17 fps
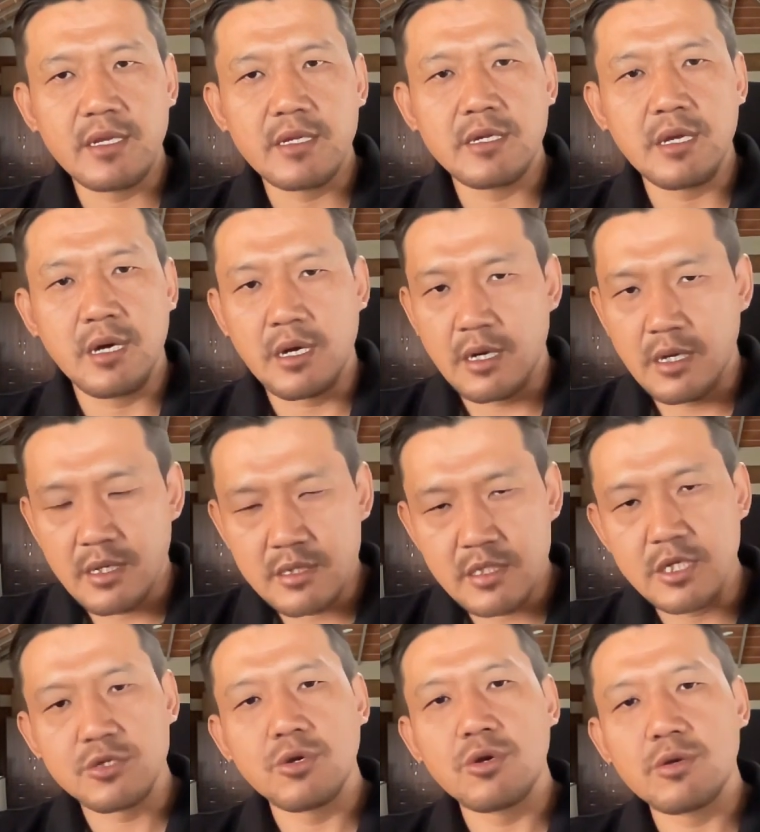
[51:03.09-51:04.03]

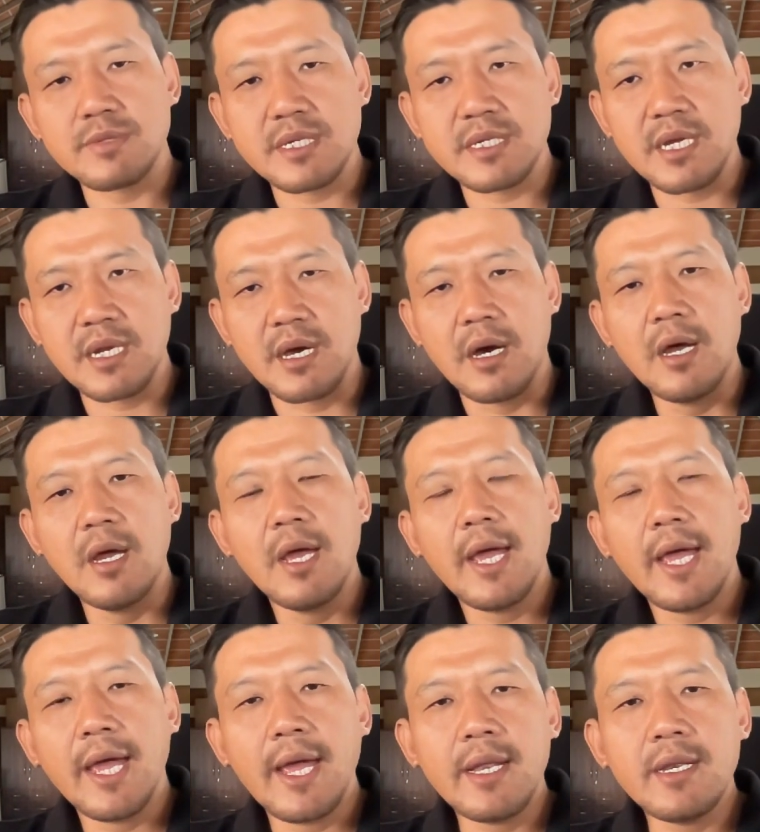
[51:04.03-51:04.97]
Chithue Lobsang Sither.
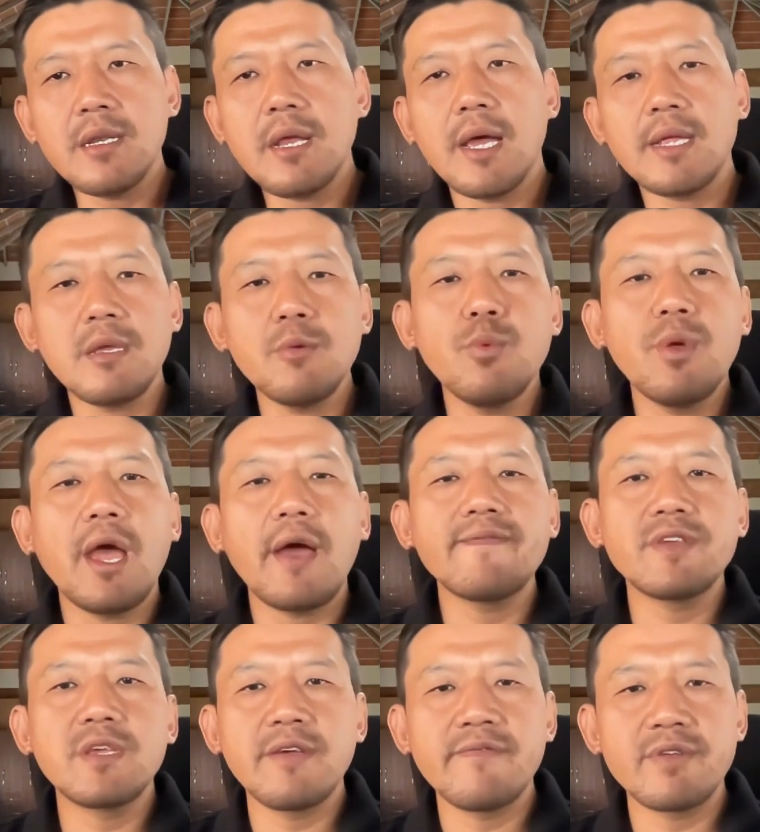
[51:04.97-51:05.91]
And I think we have
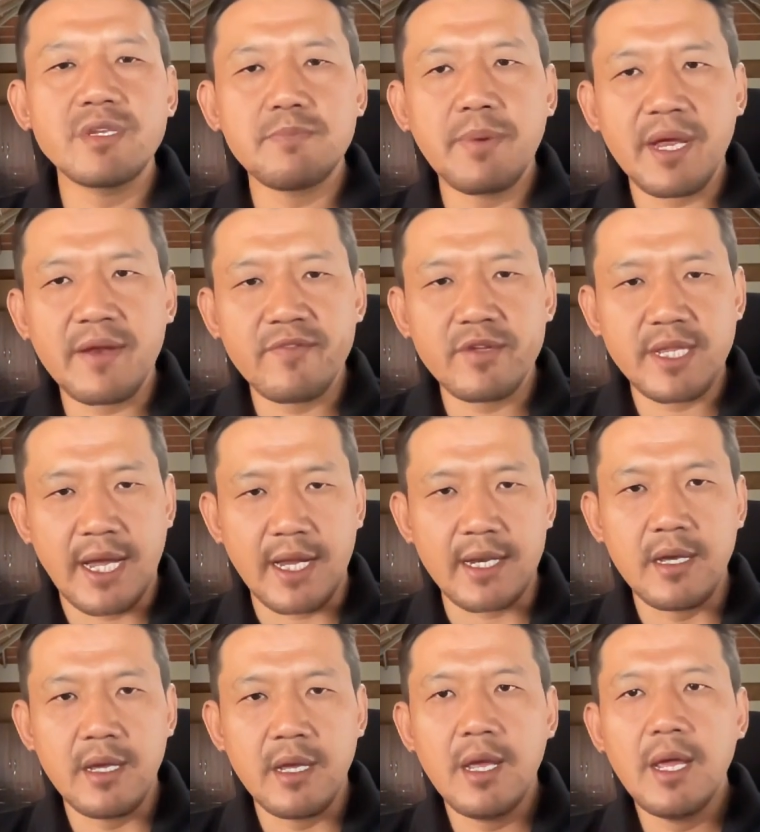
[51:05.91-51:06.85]
to give respect for
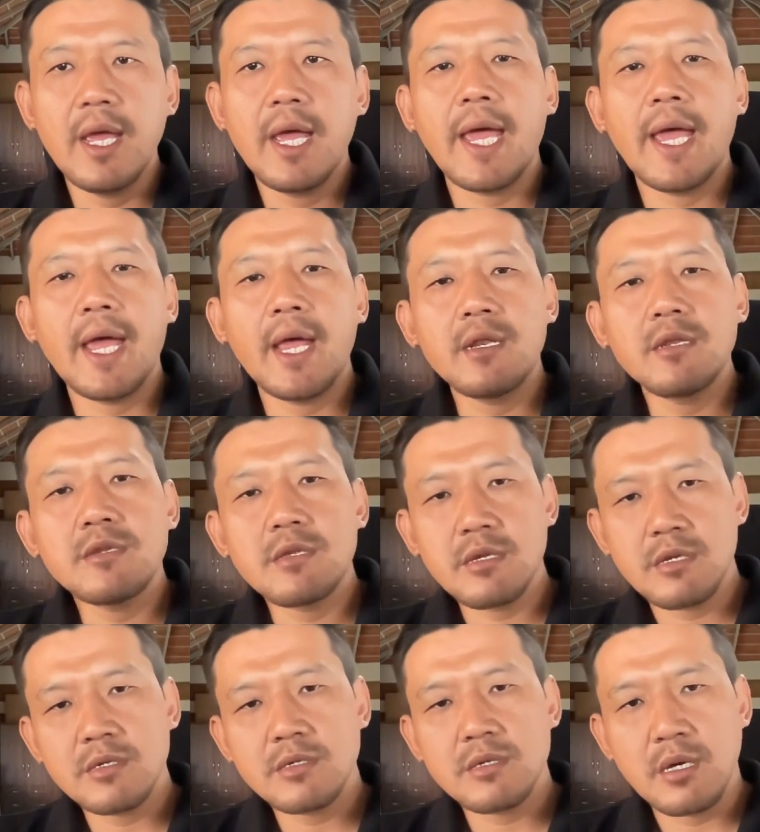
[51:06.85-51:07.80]
that. And
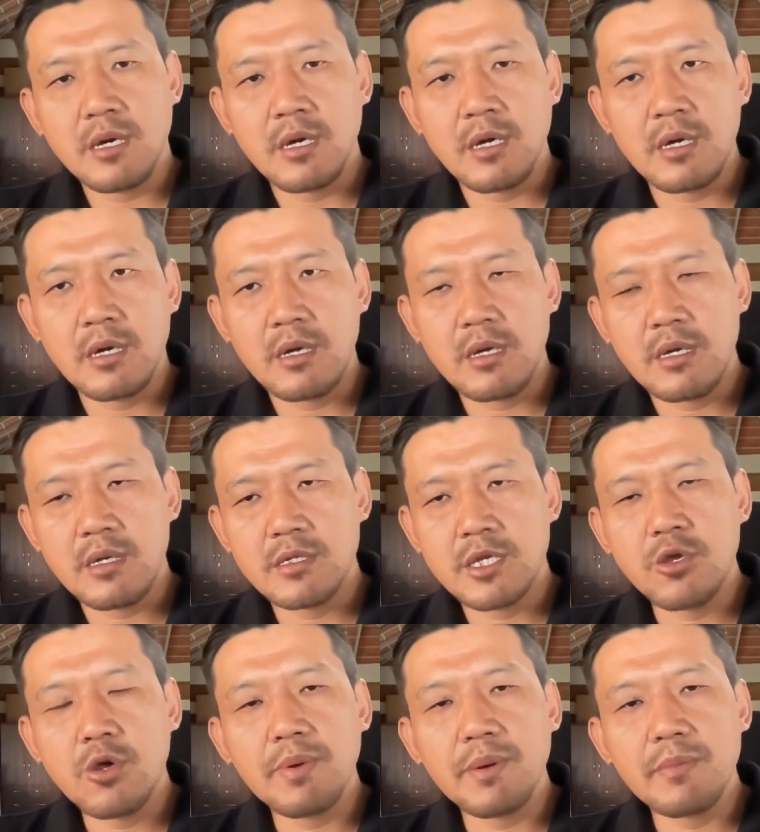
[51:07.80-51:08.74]

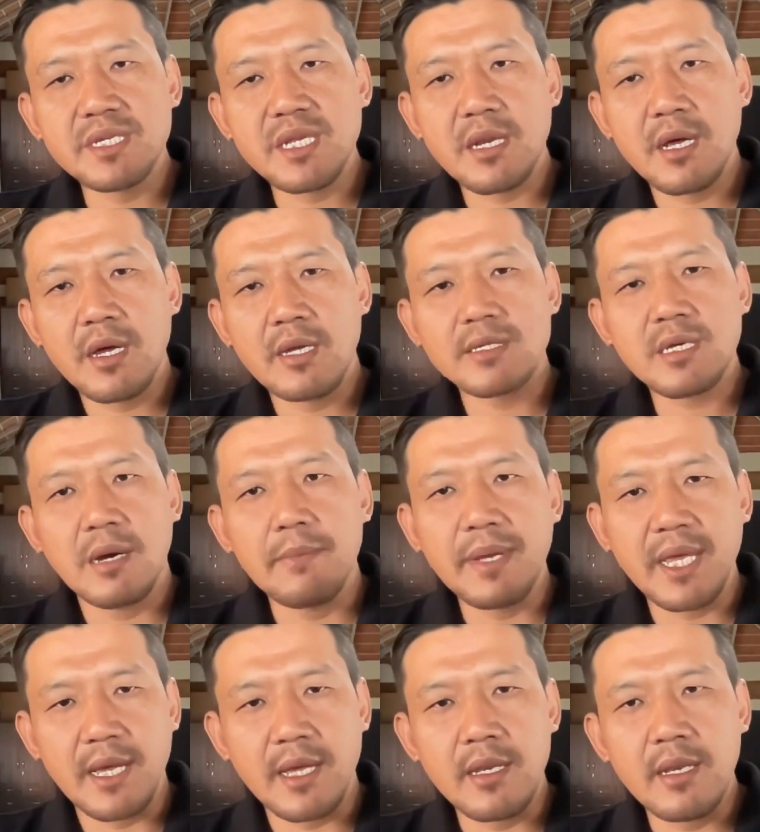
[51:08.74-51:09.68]
Senior Pemsala is
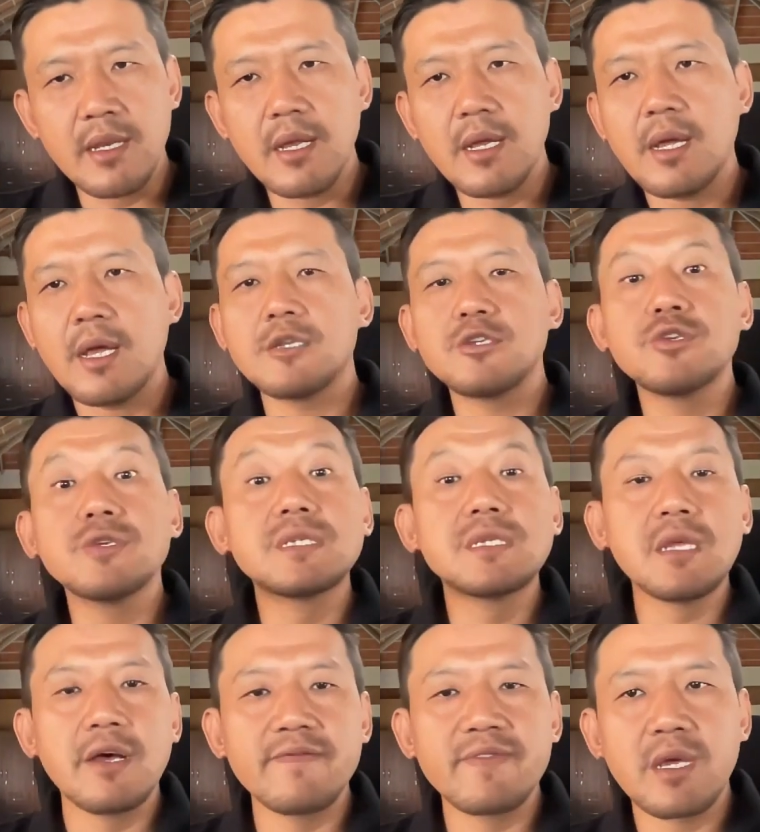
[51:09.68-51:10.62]
coming in to
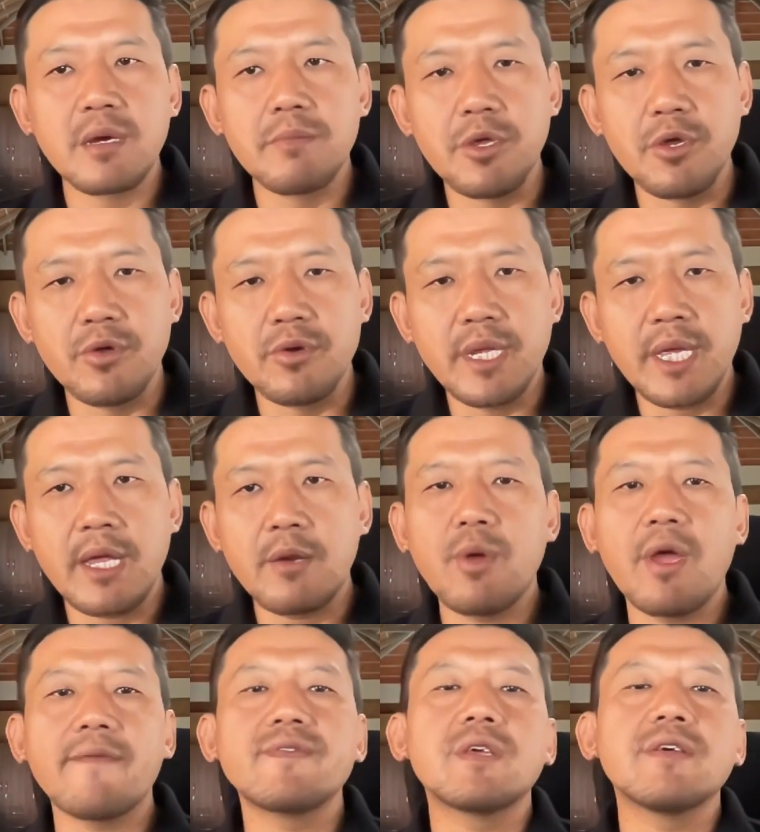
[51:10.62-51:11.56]
serve the community, and
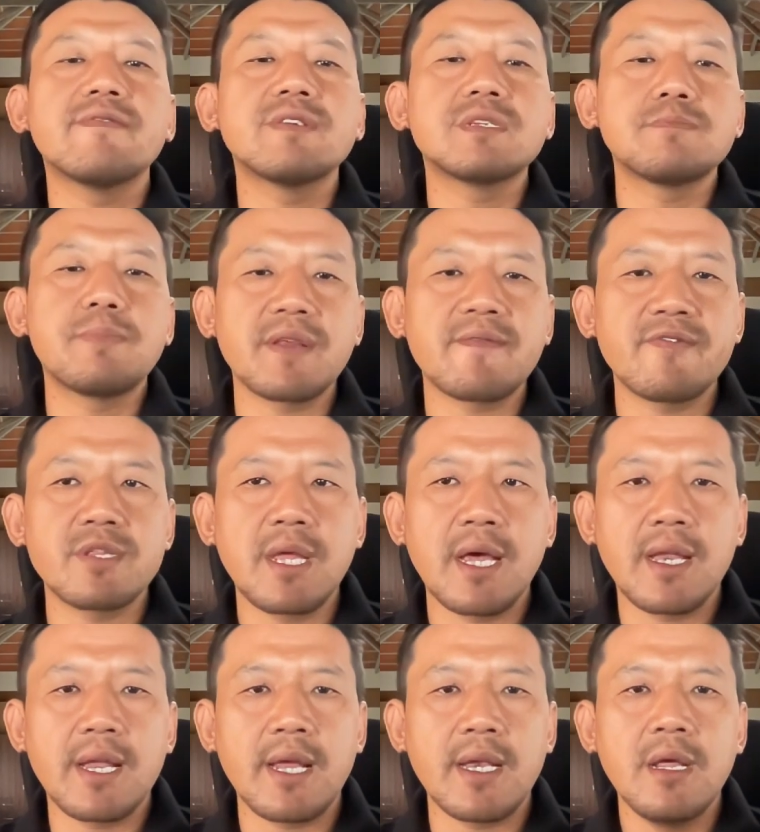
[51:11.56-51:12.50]
we have to give respect for
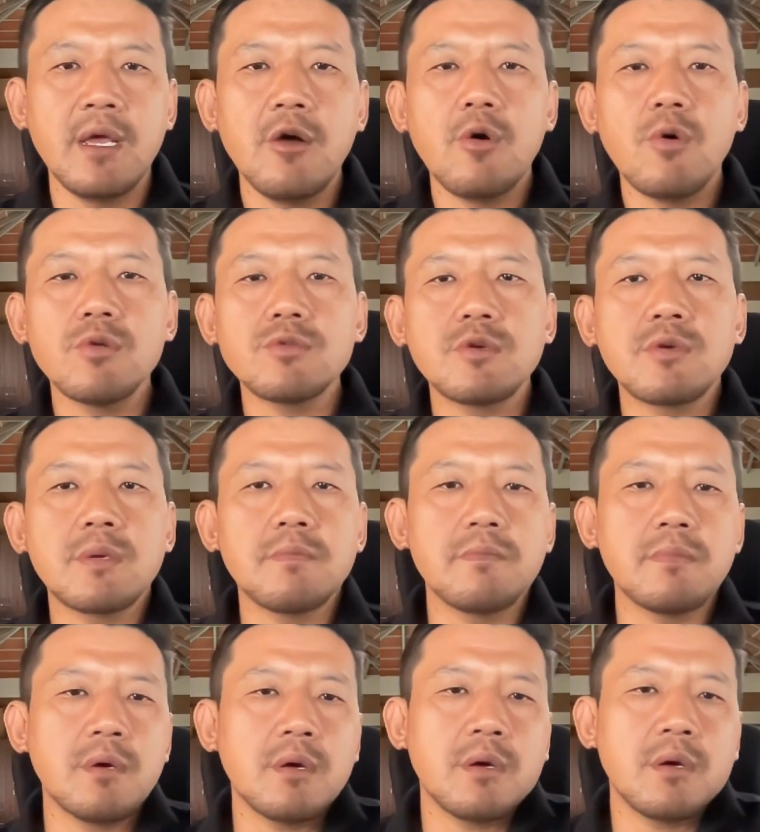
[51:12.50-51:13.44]
that and also
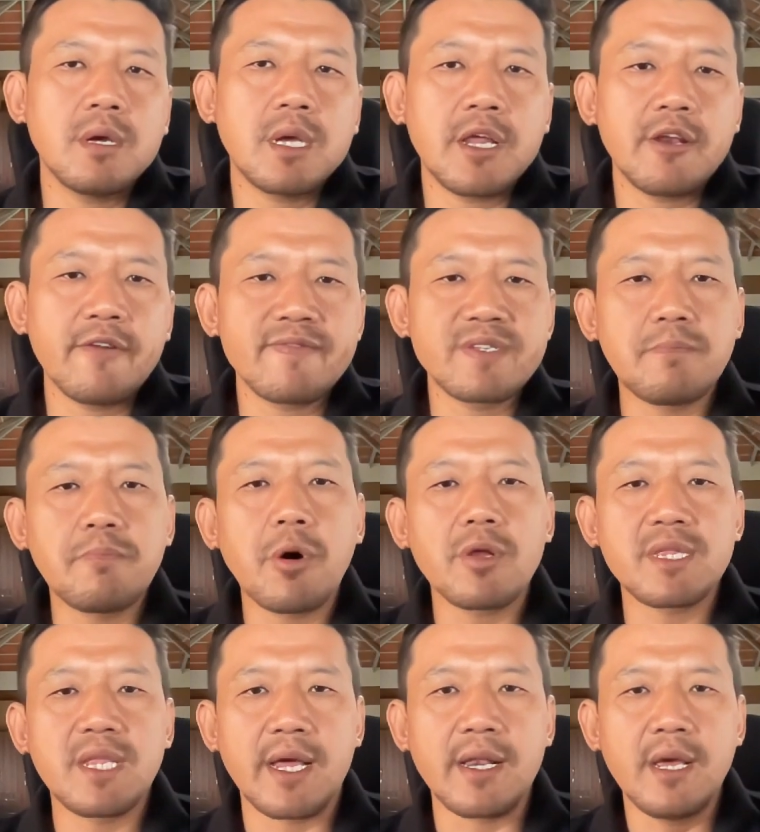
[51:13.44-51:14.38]
kind of
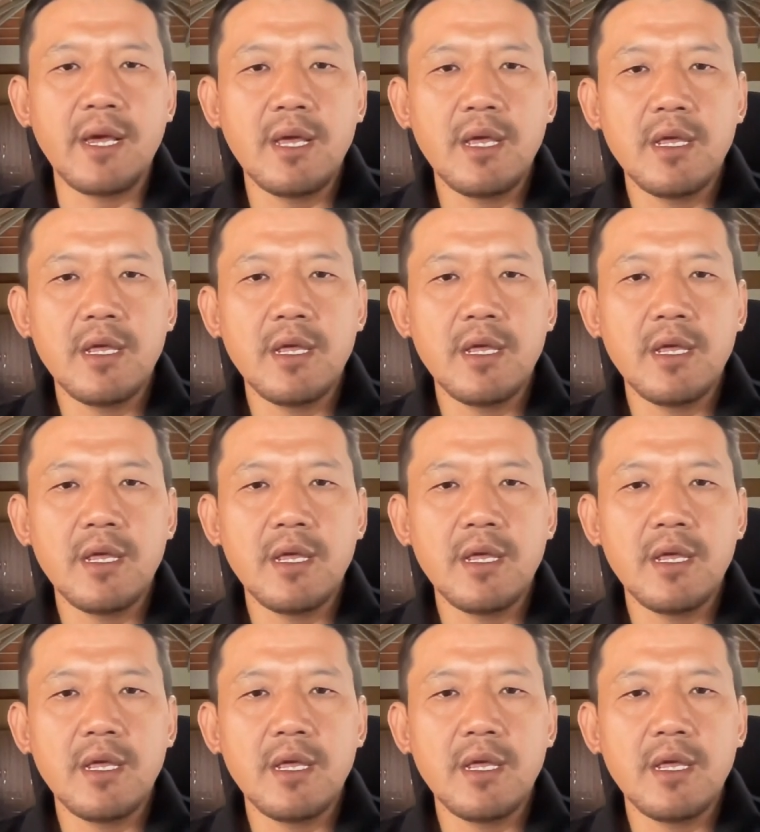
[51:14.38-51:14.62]
support that.